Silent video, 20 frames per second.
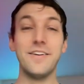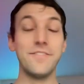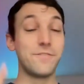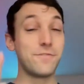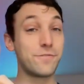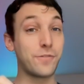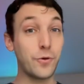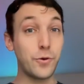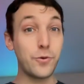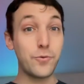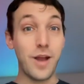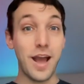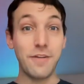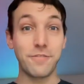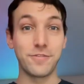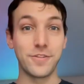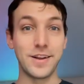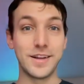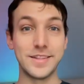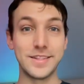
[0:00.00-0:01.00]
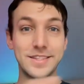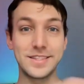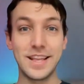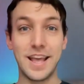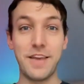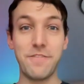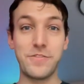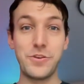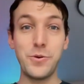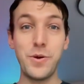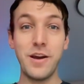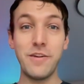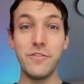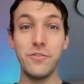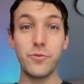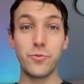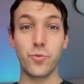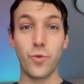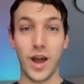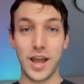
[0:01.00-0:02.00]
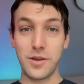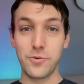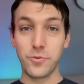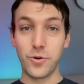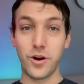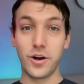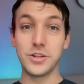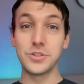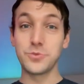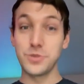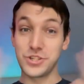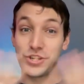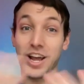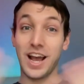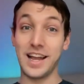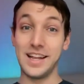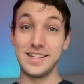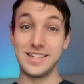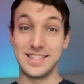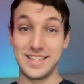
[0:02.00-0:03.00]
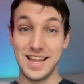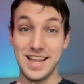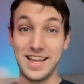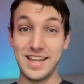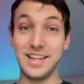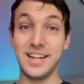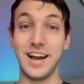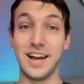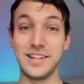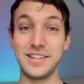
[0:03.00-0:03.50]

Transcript: For reference, if you have white walls, which I did